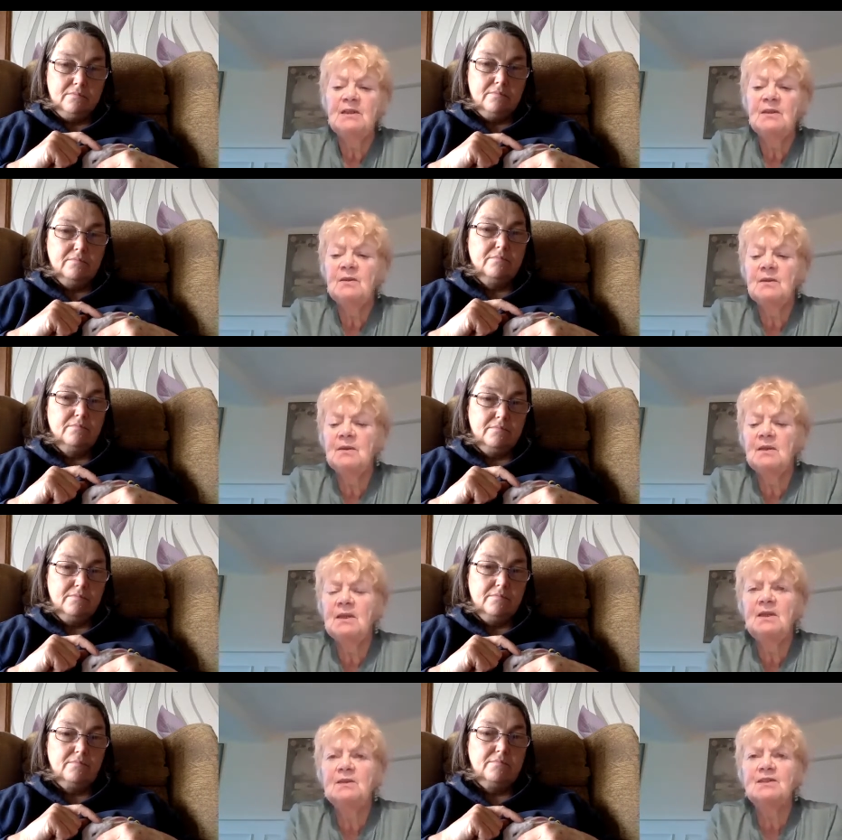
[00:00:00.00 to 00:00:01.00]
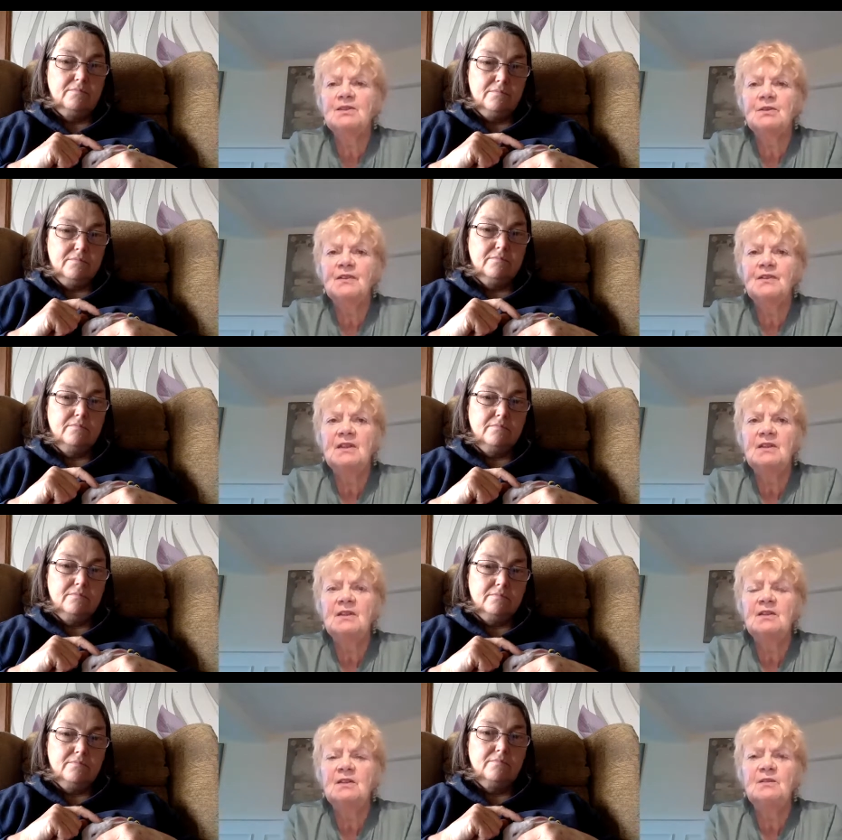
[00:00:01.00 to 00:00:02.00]
Speaker 1: it, it's the sort of
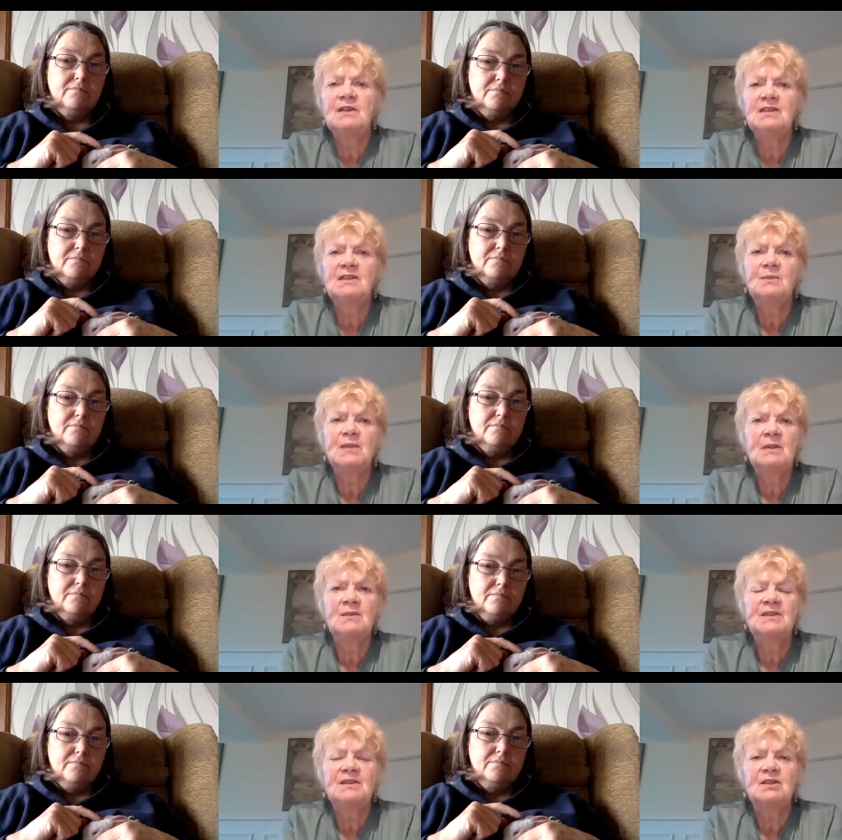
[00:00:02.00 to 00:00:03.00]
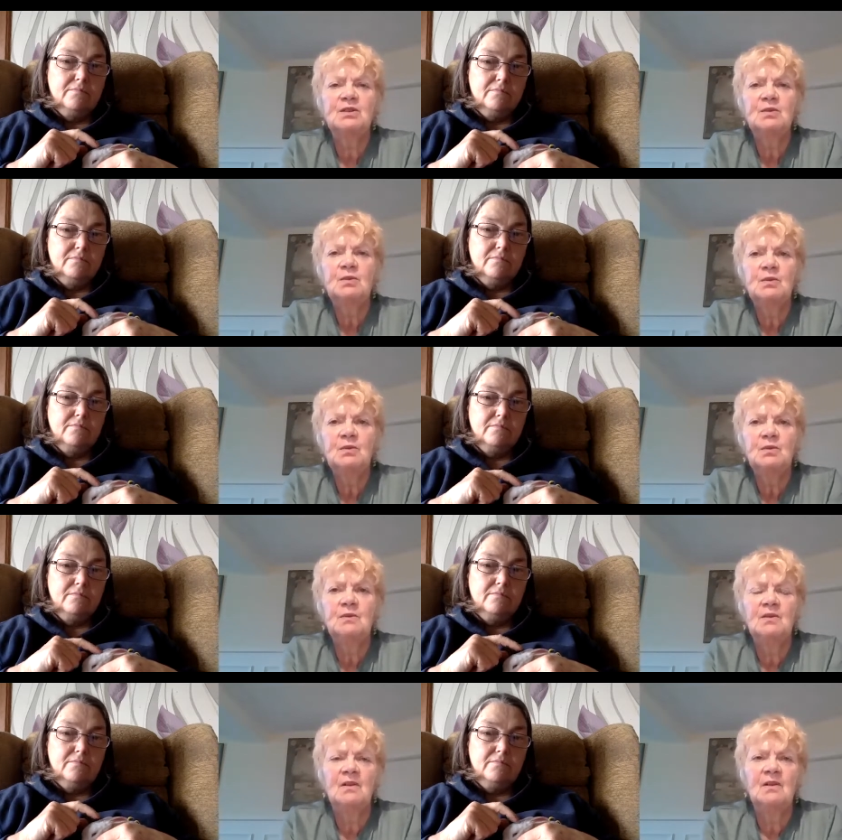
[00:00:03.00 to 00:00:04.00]
thing you need to be able to do
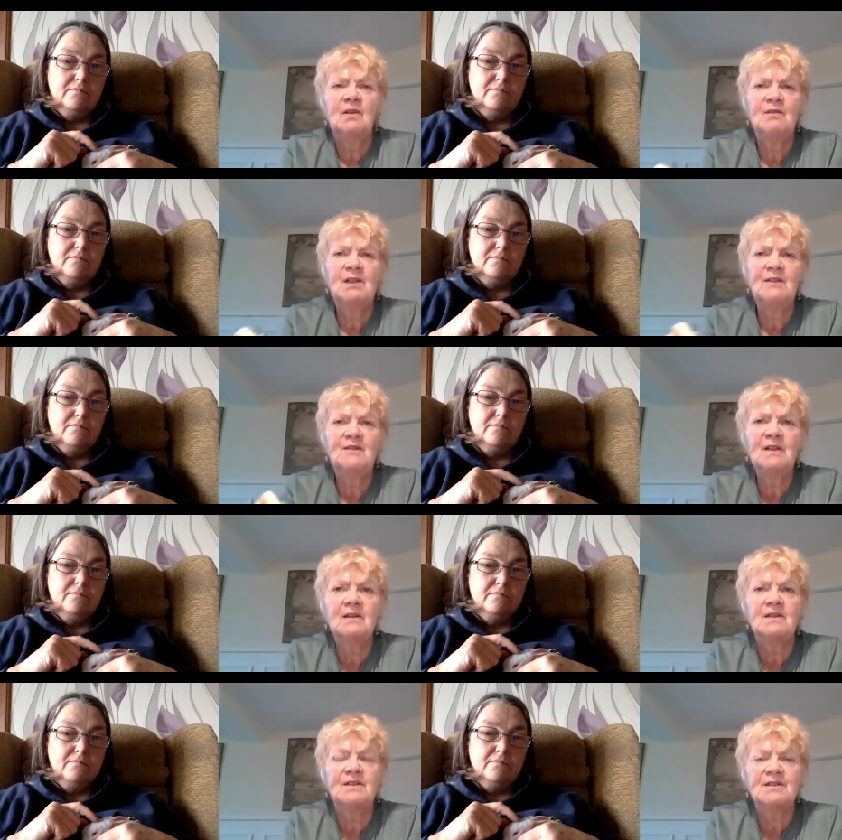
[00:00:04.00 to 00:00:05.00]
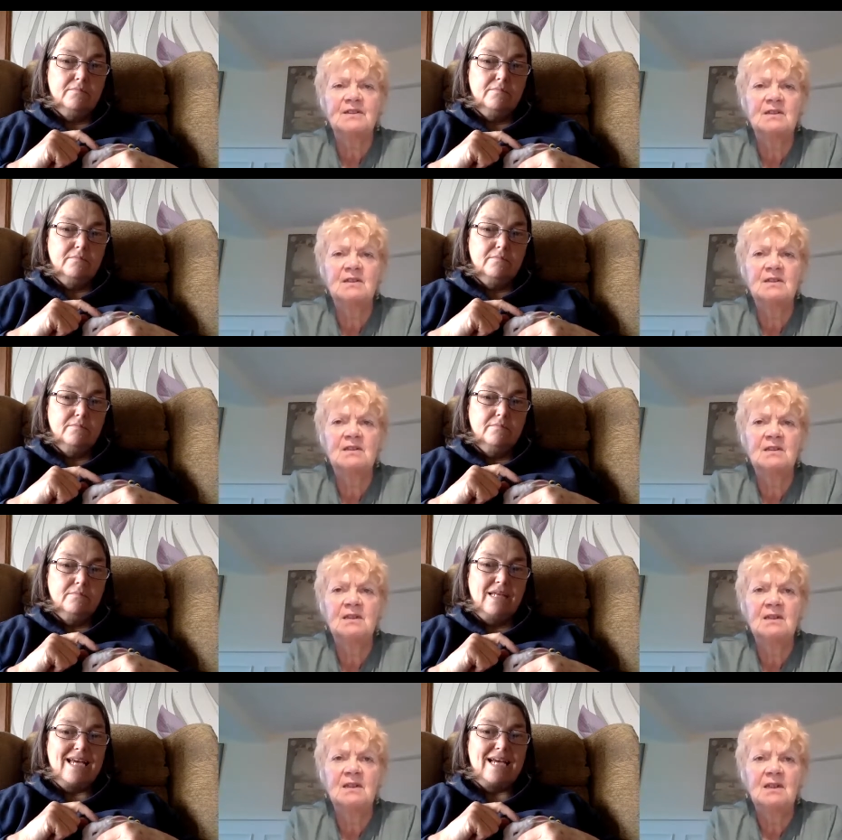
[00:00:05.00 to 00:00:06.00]
really fast.
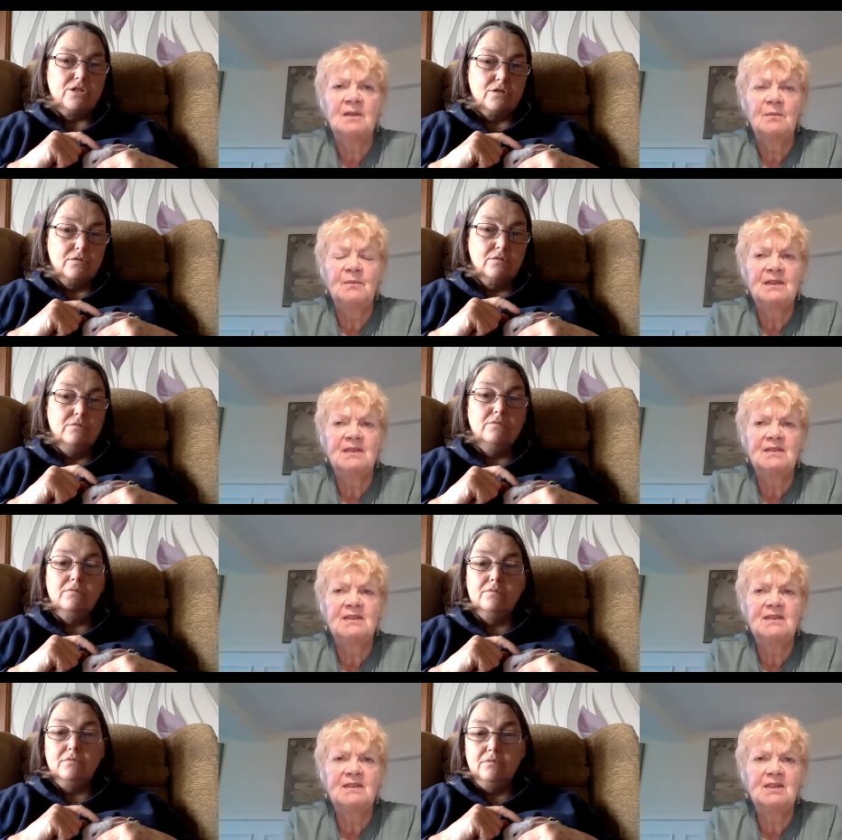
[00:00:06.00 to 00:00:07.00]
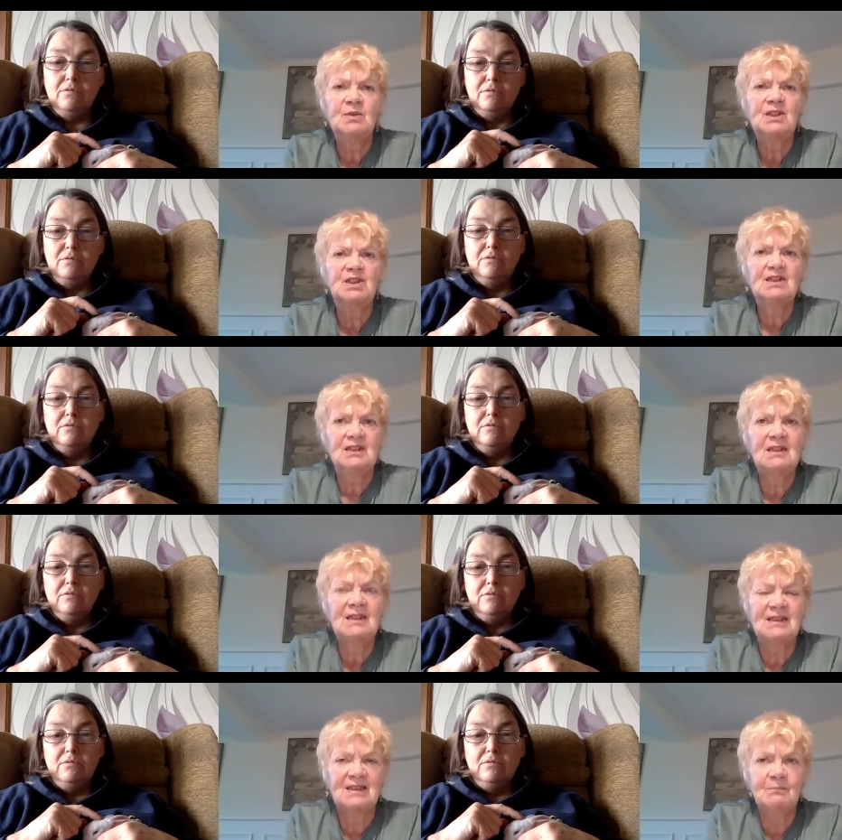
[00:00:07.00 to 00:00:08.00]
Speaker 2: Yes. Because these situations,
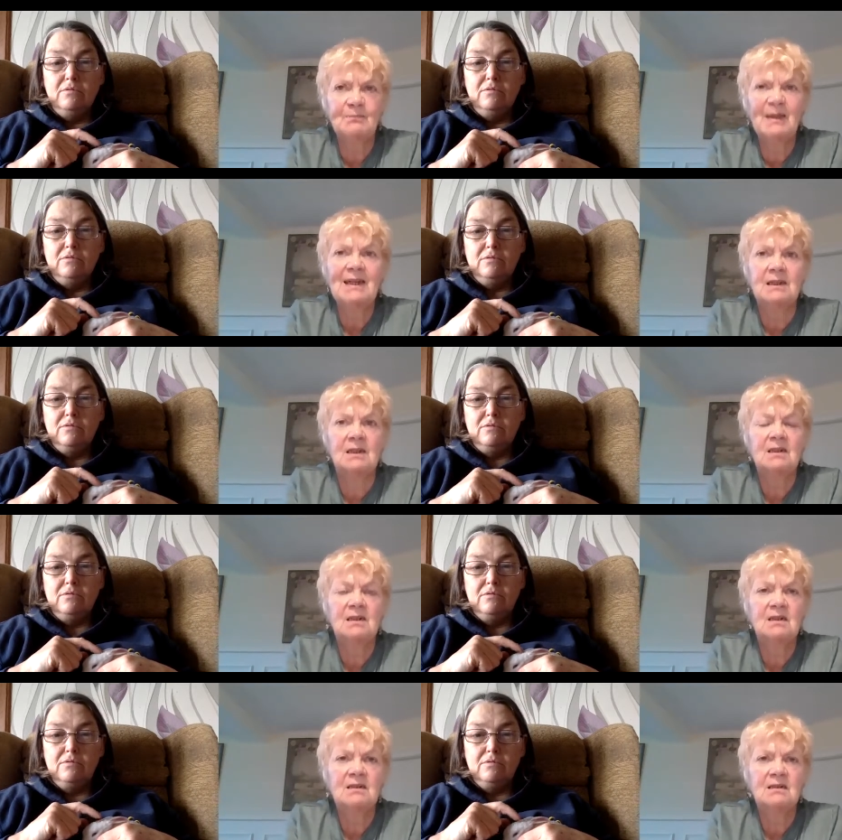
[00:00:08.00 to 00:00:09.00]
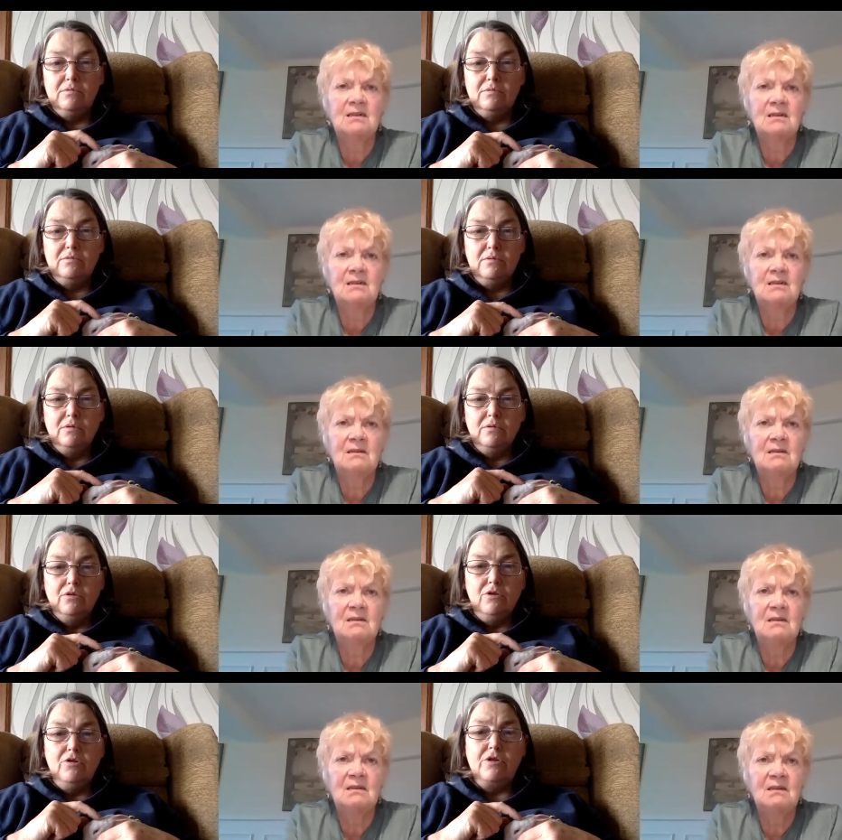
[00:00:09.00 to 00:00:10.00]
like, bang,
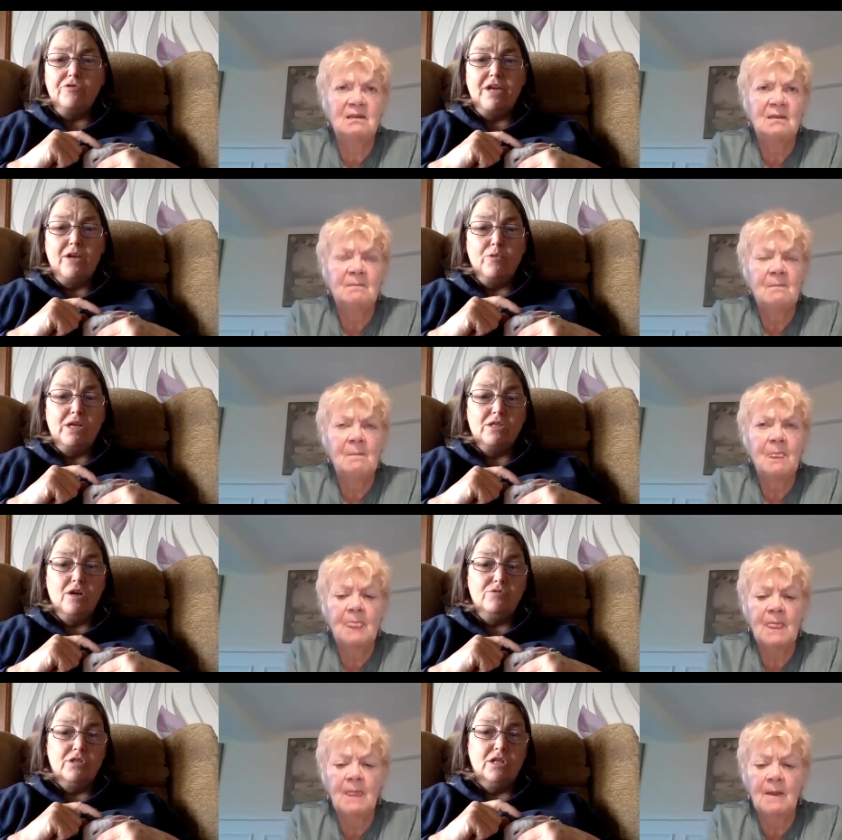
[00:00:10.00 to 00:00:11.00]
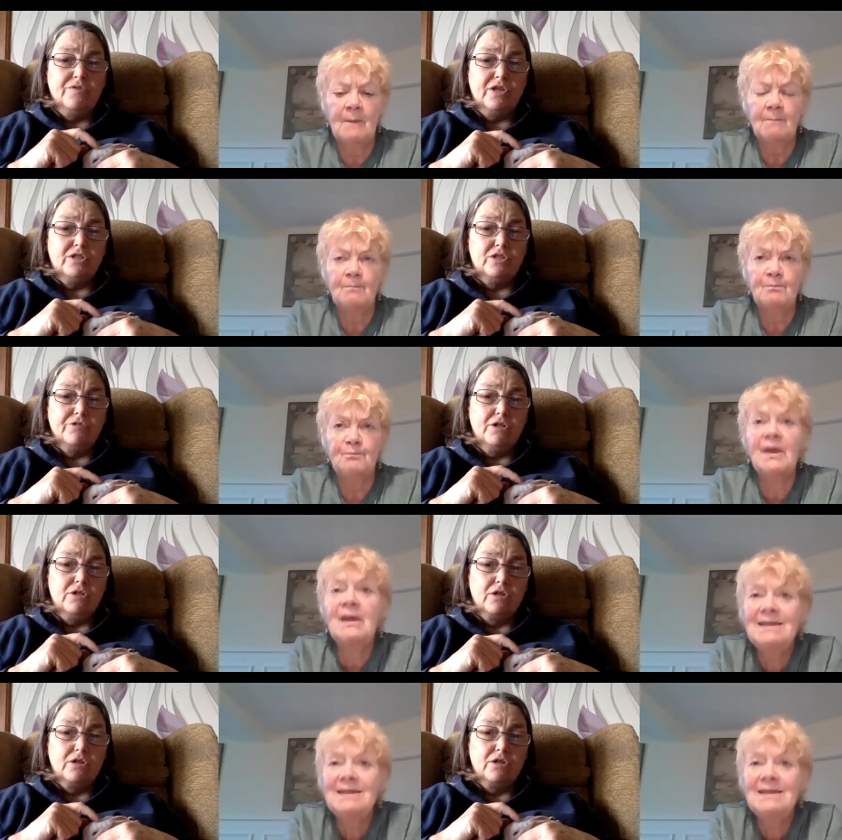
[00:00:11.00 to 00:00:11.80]
you don't get a week's notice in advance in writing.